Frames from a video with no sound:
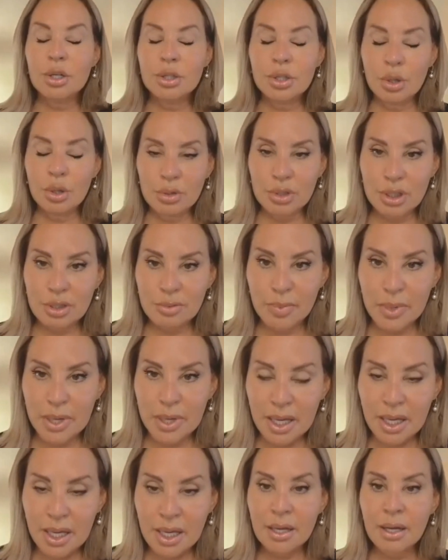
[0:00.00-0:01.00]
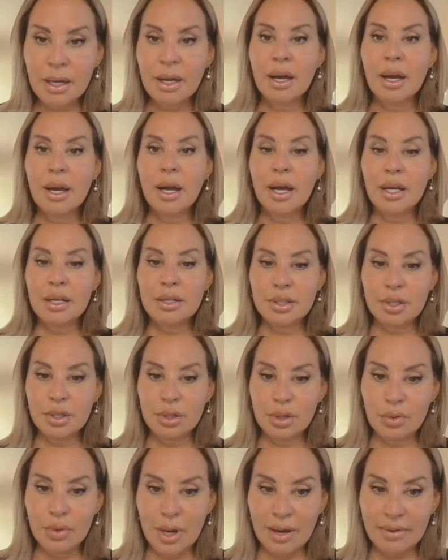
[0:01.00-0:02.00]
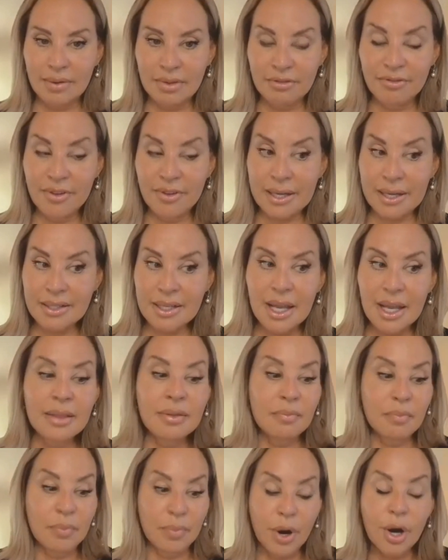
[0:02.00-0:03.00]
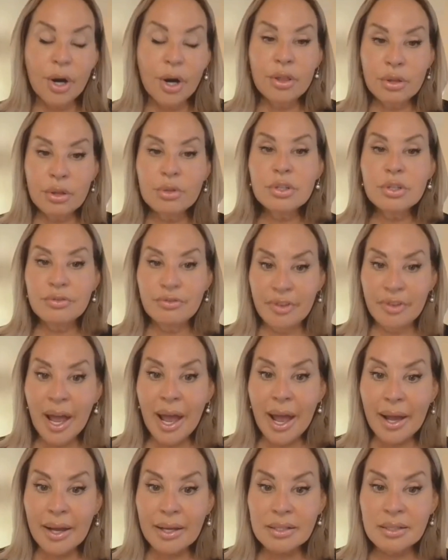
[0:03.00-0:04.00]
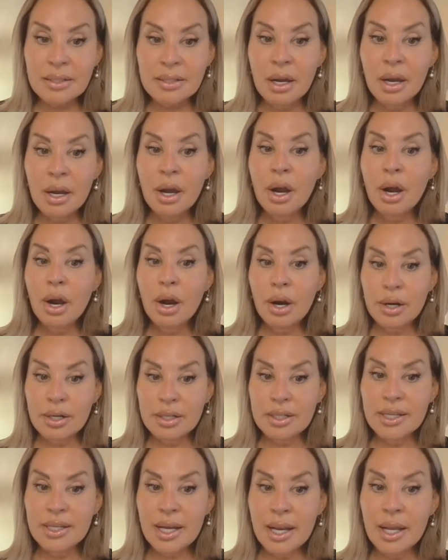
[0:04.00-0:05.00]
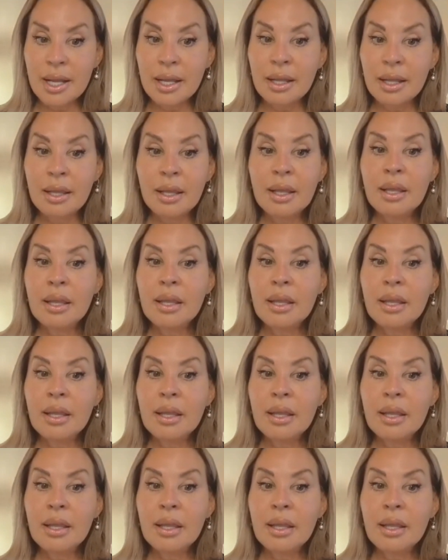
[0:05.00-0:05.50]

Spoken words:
Don't speak until you have the facts. And part of those facts are saying,